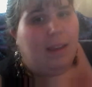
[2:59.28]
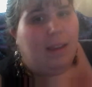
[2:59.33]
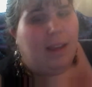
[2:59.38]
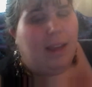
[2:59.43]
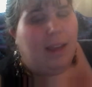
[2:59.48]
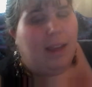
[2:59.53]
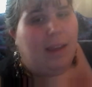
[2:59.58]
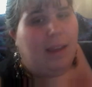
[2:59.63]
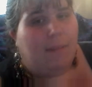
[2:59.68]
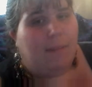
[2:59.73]

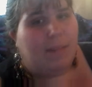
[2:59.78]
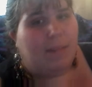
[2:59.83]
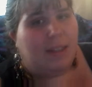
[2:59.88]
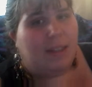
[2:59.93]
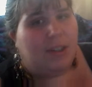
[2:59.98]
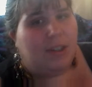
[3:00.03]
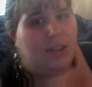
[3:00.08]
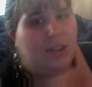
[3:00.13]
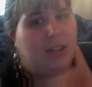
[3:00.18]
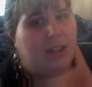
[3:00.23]
am
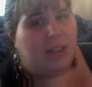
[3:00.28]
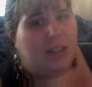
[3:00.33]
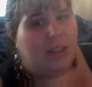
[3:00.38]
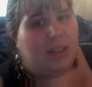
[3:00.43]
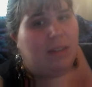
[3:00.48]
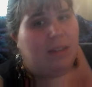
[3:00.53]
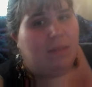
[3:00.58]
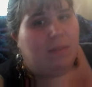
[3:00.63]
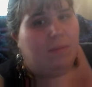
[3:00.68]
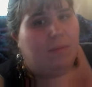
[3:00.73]

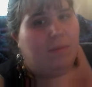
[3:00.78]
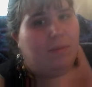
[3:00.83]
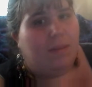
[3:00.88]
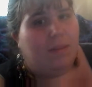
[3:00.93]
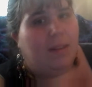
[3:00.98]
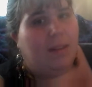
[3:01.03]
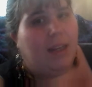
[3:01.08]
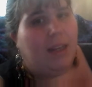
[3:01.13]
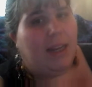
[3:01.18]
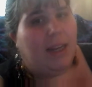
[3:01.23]
stitching
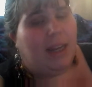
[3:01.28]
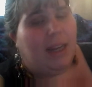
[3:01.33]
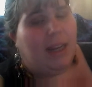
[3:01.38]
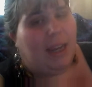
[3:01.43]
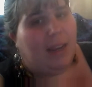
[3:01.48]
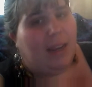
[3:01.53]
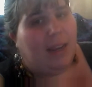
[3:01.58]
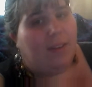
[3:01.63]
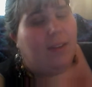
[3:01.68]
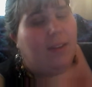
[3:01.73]
in
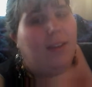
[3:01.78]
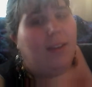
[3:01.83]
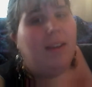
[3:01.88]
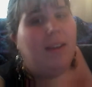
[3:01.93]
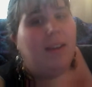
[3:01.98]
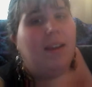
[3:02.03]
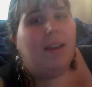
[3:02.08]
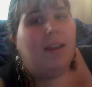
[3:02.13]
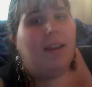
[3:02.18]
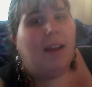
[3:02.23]
hand.
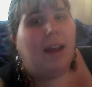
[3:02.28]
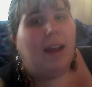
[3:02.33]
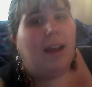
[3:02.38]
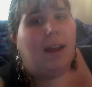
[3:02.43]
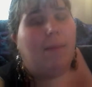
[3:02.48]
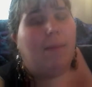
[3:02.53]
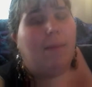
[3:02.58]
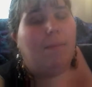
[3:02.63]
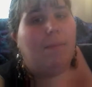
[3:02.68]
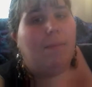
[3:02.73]
Uh,
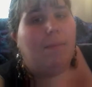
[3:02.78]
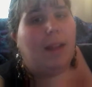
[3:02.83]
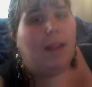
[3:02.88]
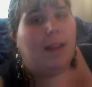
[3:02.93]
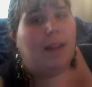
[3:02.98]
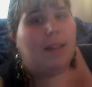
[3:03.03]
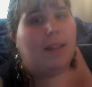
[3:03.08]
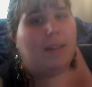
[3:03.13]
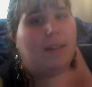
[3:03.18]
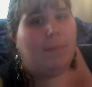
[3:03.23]
that
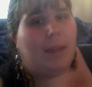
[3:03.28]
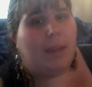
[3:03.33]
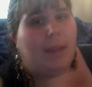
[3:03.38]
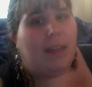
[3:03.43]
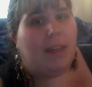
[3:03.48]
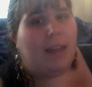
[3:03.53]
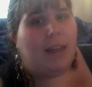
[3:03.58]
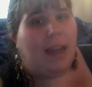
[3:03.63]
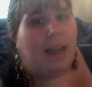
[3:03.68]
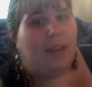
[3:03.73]
doesn't
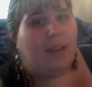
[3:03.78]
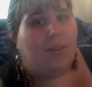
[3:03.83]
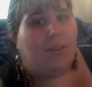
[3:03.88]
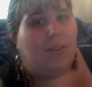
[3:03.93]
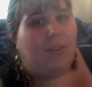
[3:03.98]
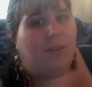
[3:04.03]
mean I do